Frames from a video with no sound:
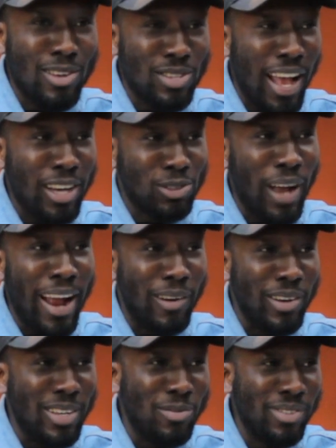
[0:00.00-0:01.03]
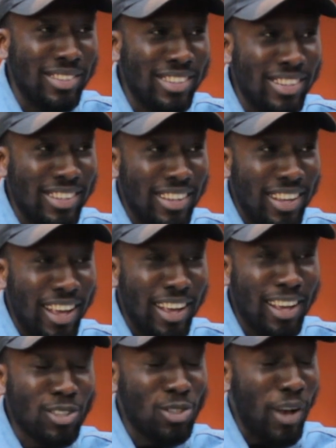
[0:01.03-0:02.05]
was actual acronym. Yeah, yeah, yeah,
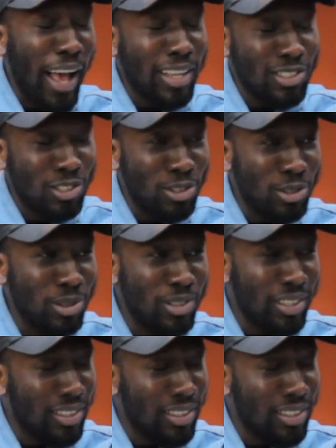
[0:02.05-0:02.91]
yeah, yeah. So attitude,